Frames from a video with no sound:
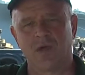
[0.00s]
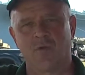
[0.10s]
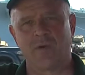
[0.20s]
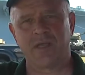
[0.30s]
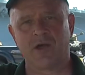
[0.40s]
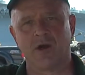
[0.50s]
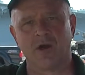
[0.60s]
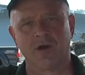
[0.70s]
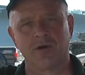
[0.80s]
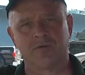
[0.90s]
We
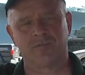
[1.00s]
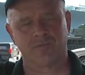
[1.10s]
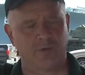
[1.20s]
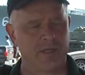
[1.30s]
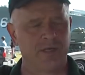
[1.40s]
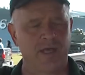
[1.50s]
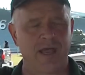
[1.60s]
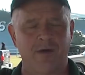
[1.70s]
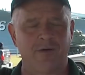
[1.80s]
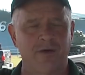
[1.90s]
are really not
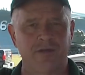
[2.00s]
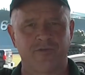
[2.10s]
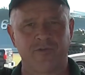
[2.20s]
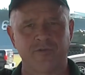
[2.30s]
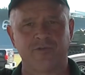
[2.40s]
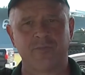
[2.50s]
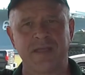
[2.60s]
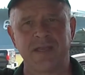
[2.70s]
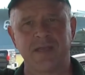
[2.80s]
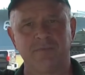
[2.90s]
out on social
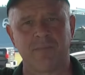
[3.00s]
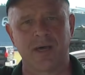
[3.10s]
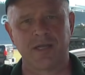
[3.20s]
media okay.